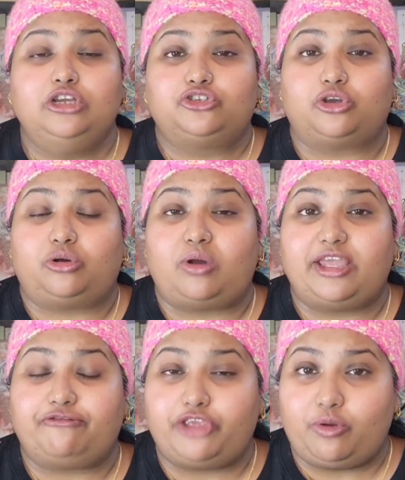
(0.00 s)
So
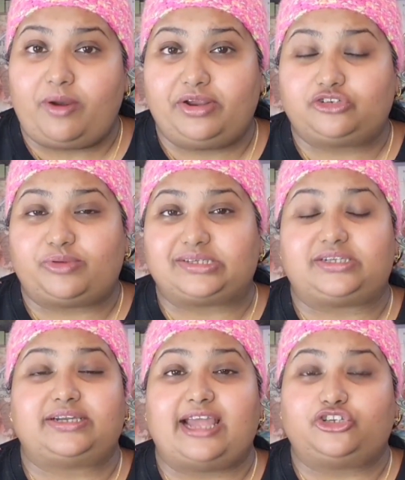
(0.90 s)
if you are
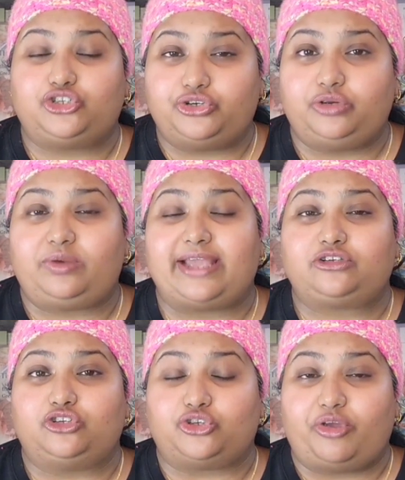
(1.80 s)
interested, and should you
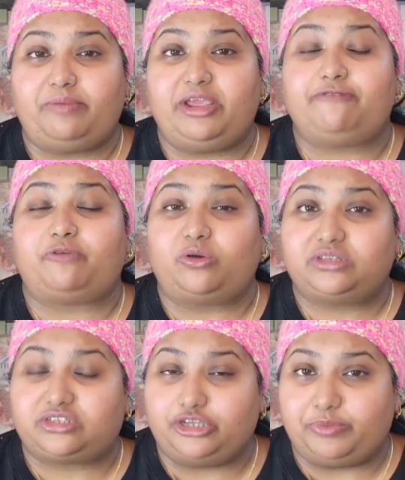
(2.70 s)
like to join me for
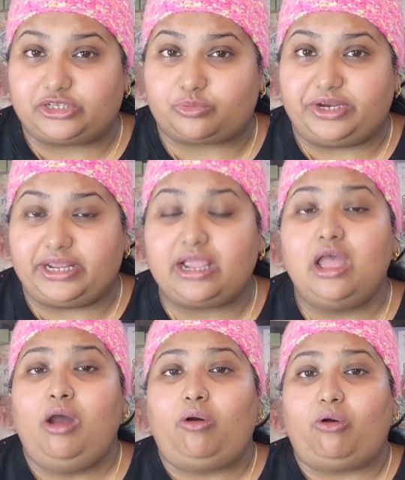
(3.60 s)
the series reading,
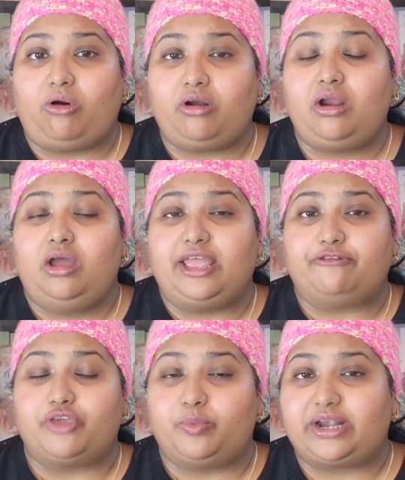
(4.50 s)
or
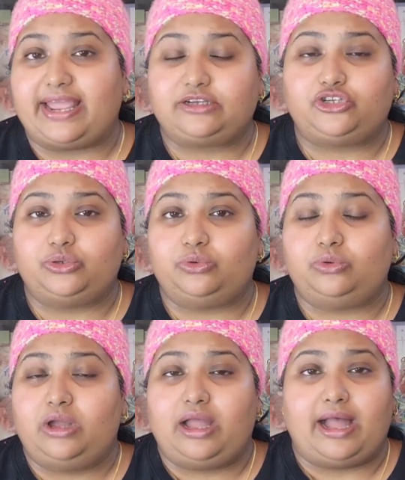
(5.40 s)
if you would like to